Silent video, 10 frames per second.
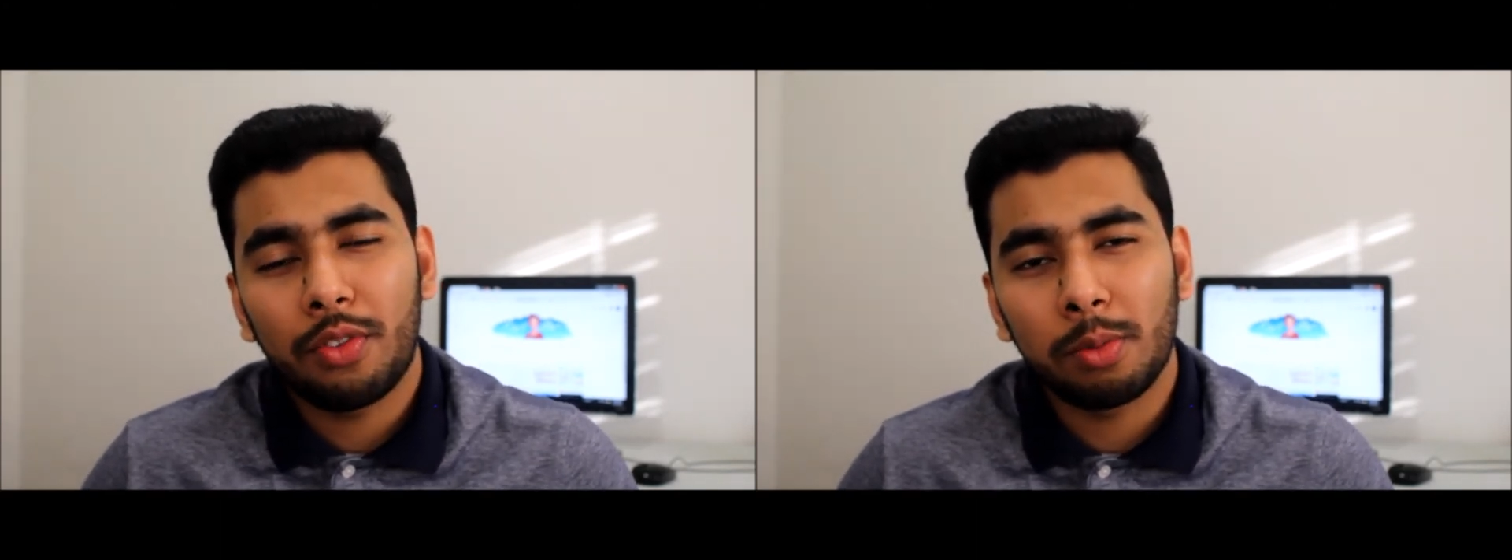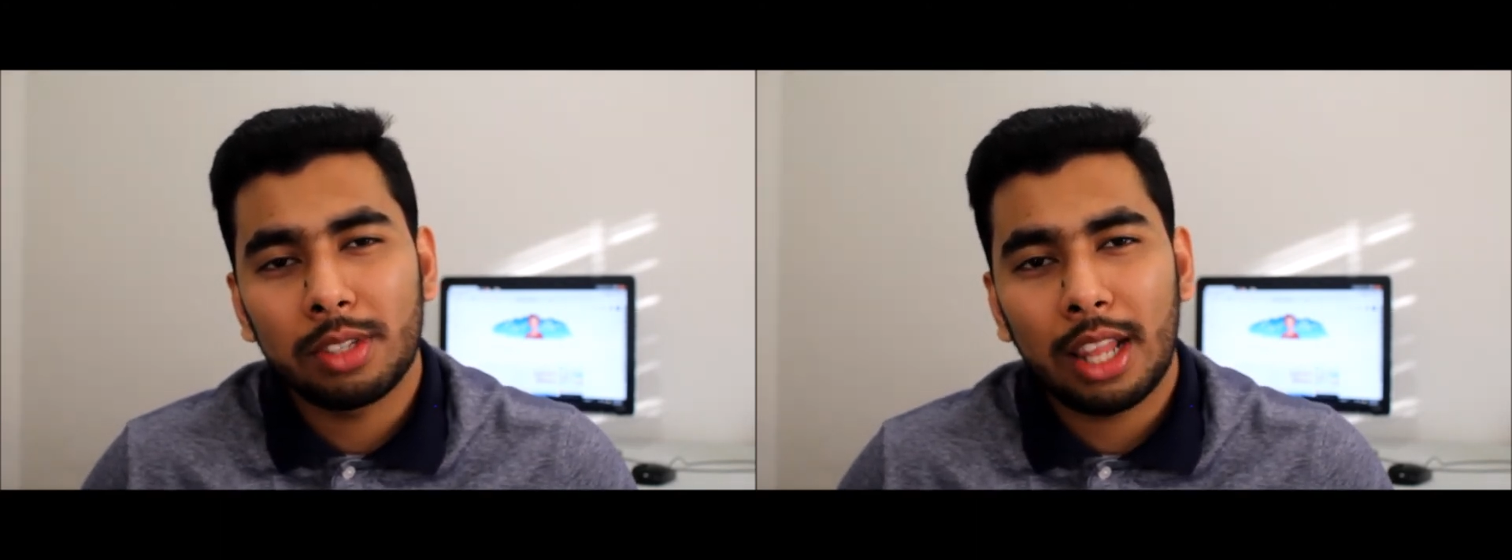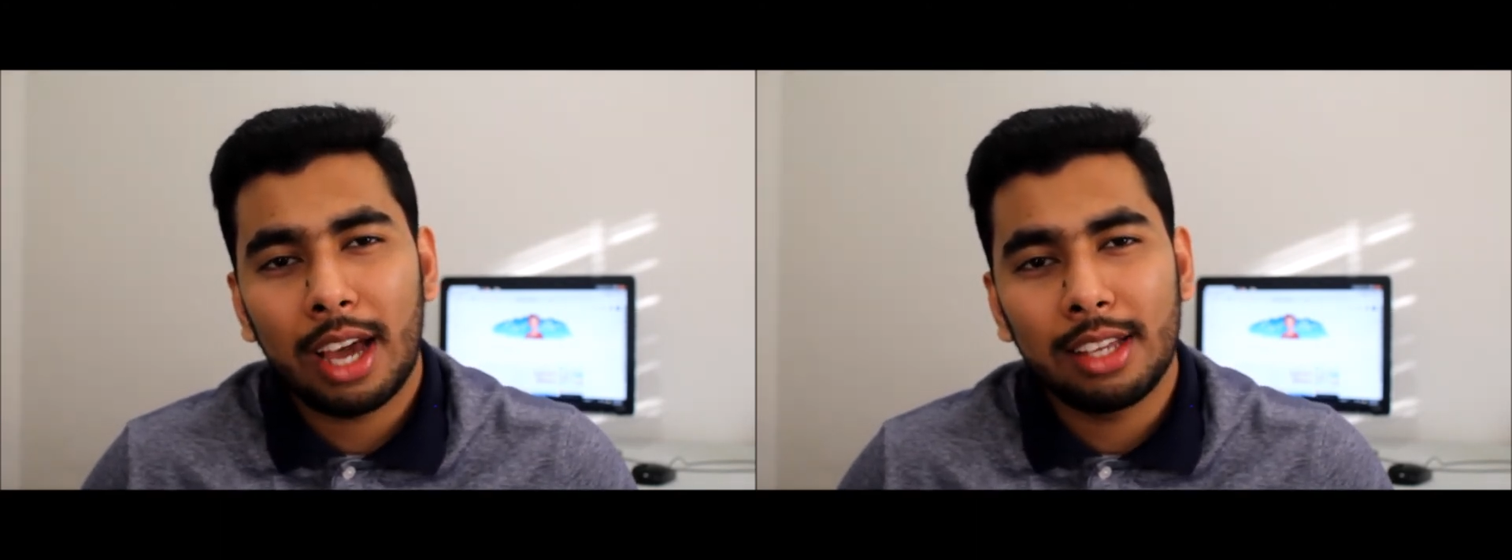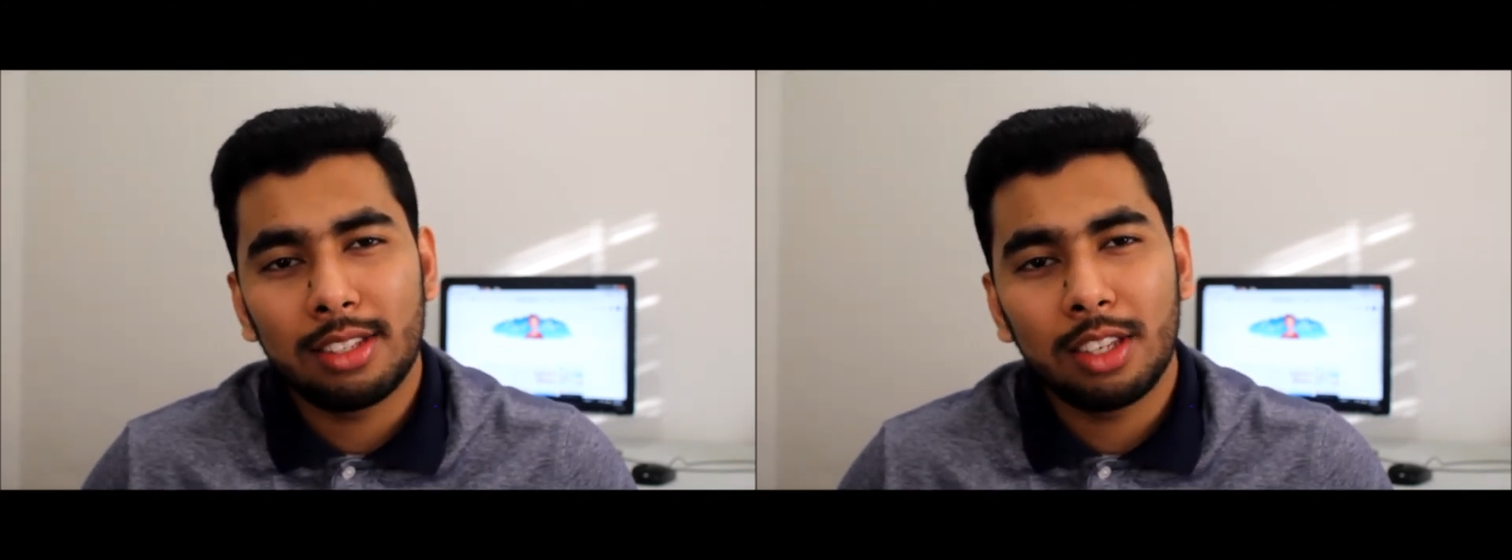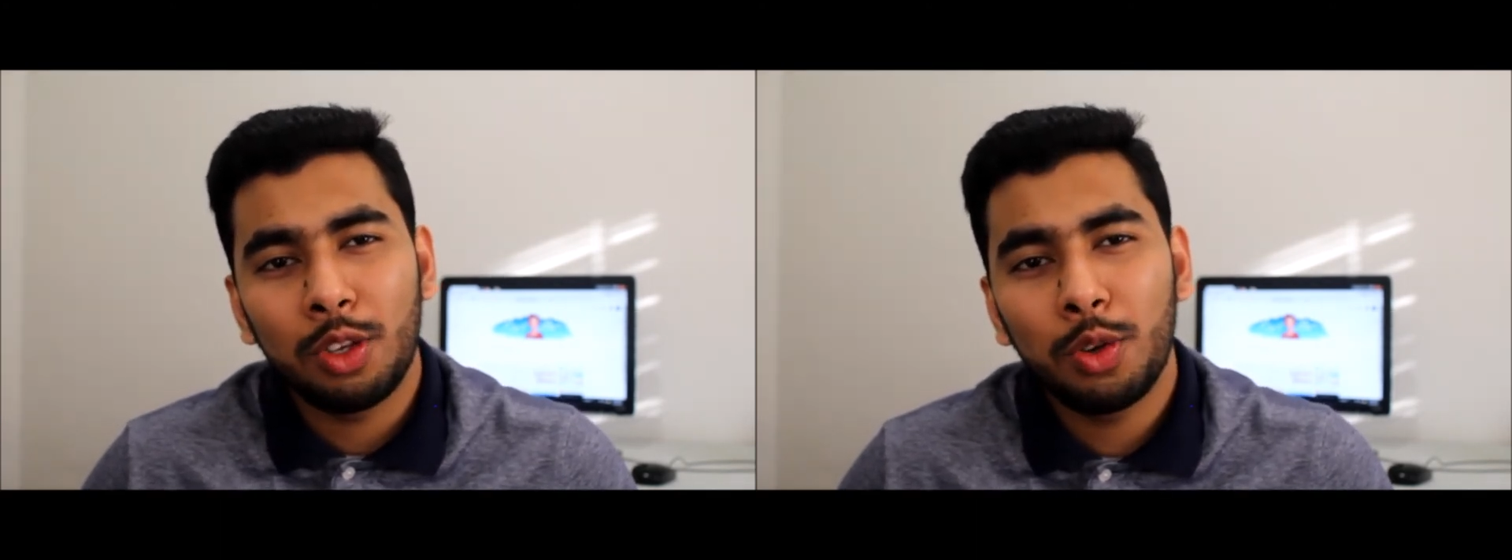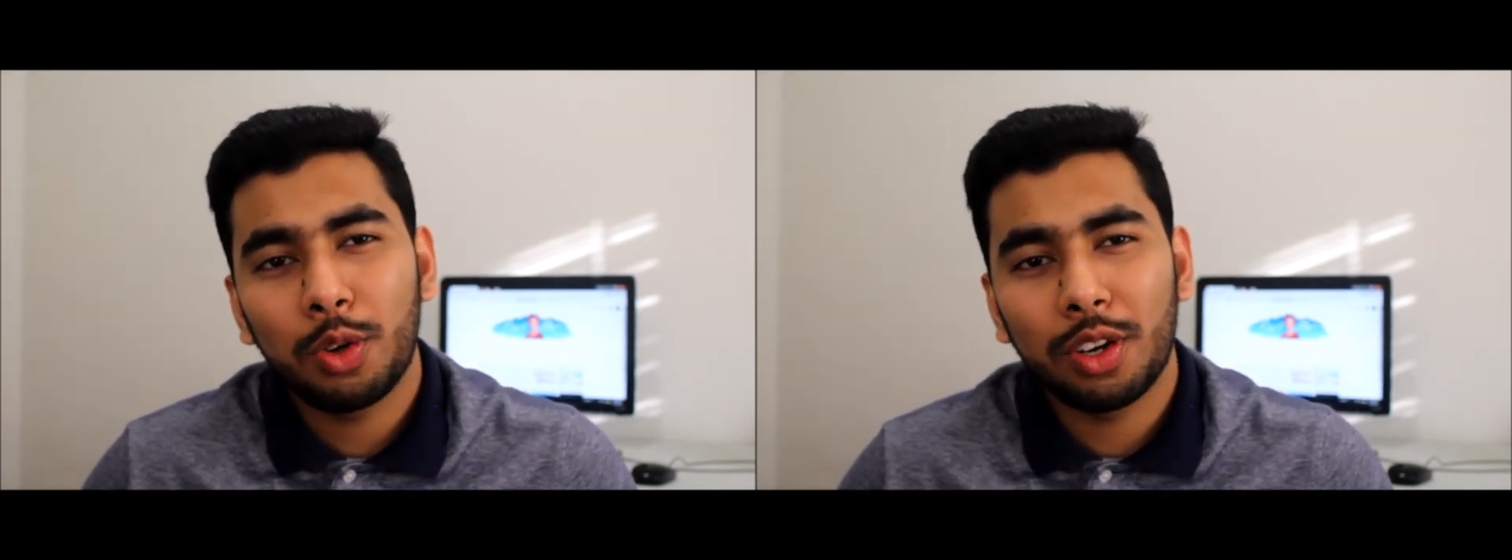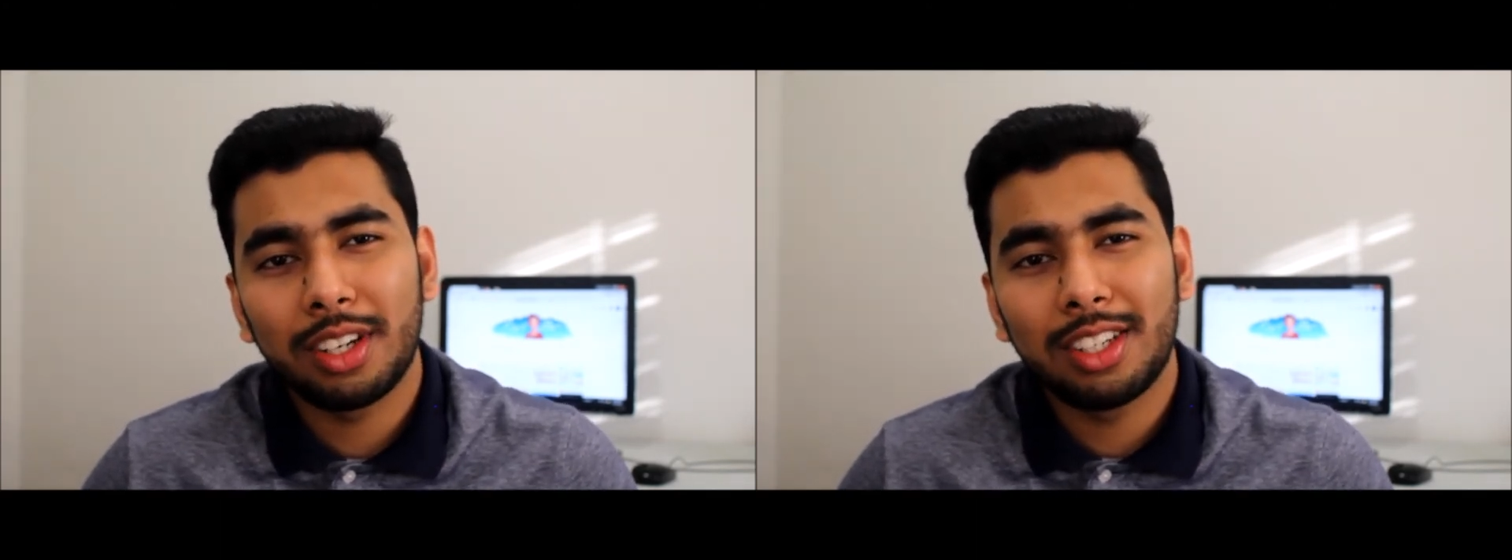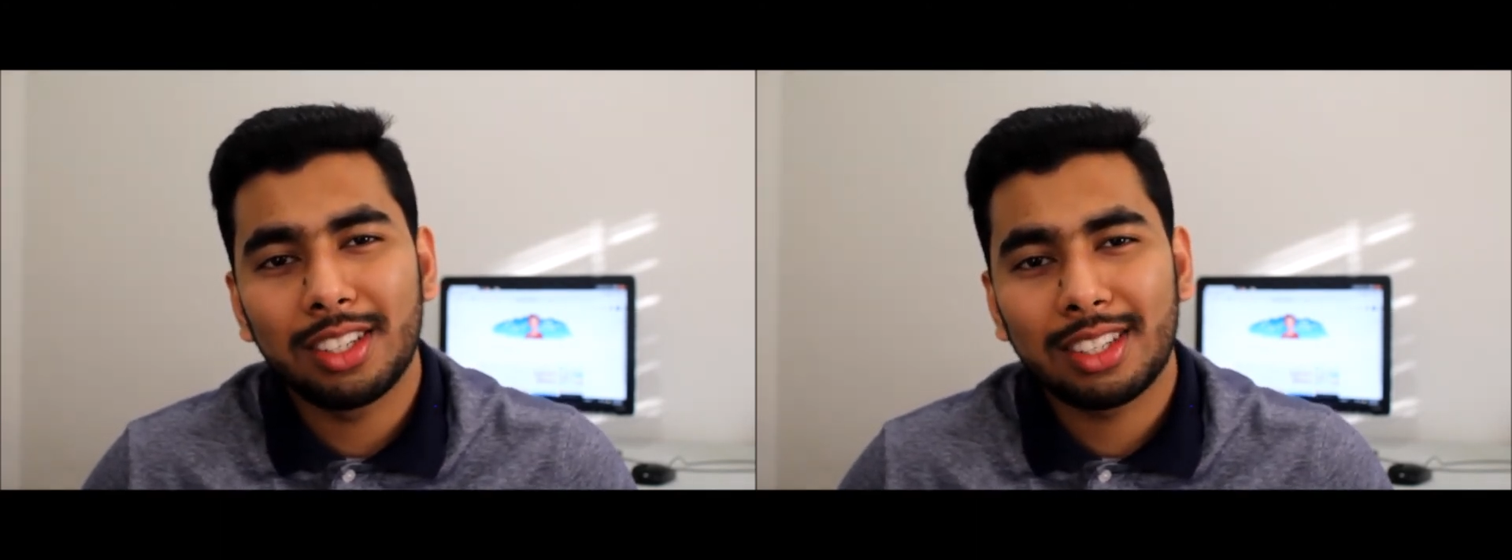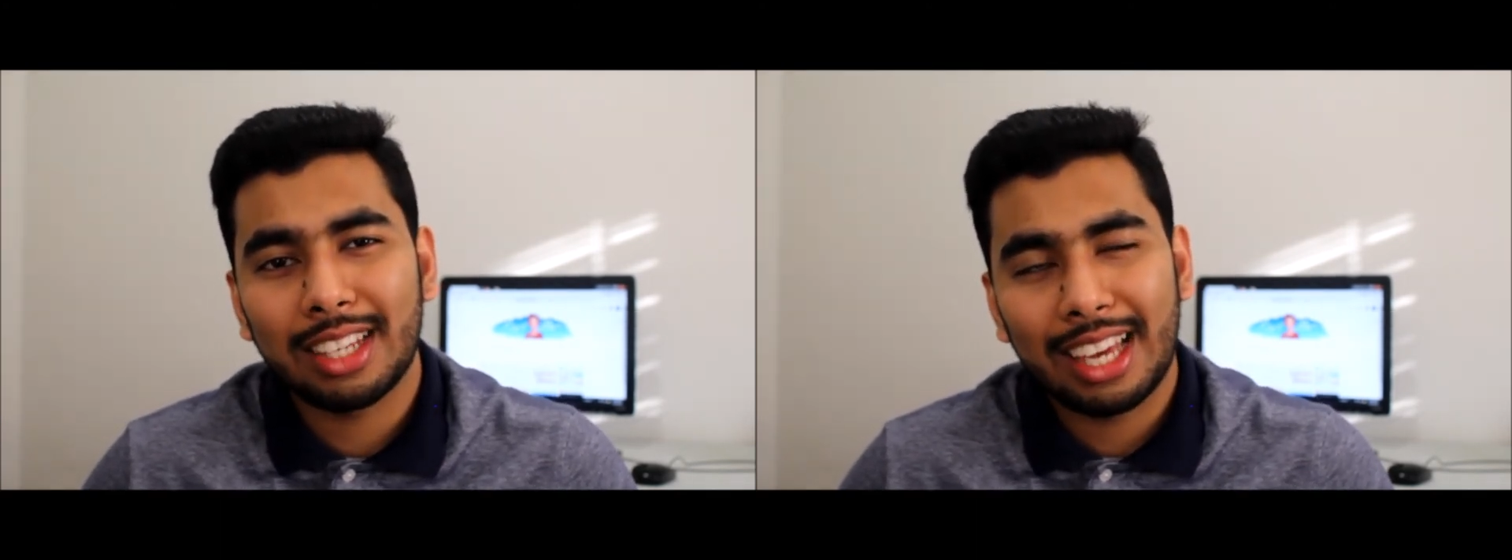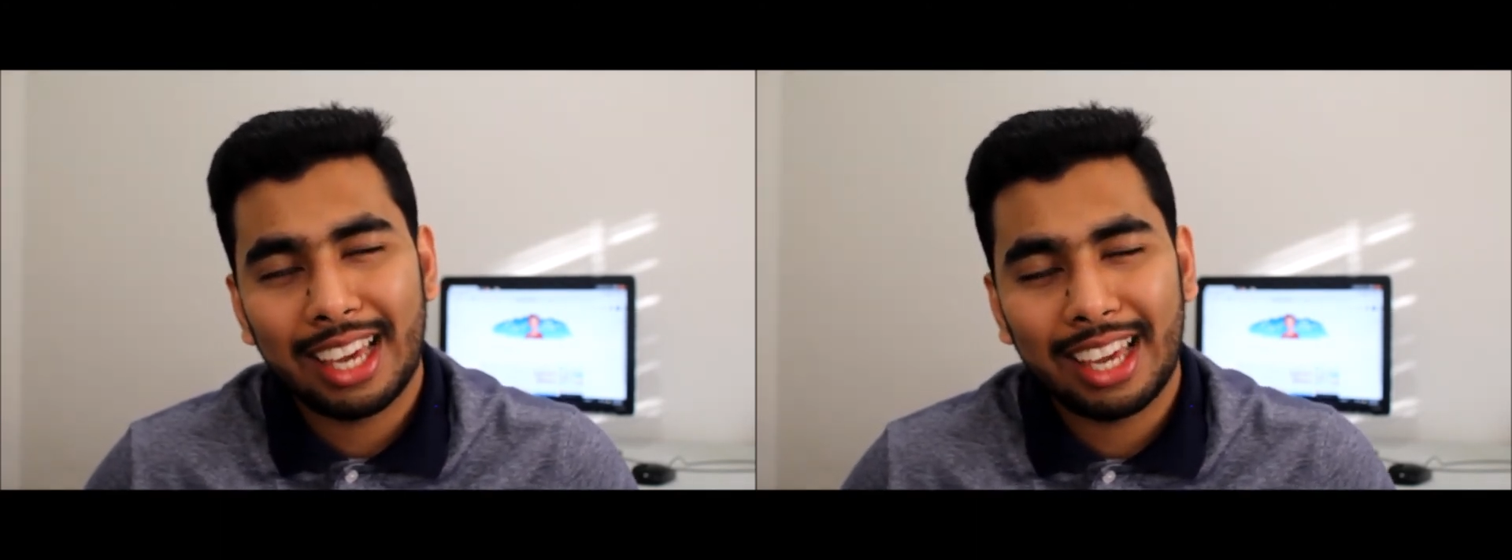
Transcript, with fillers: from slides, you could just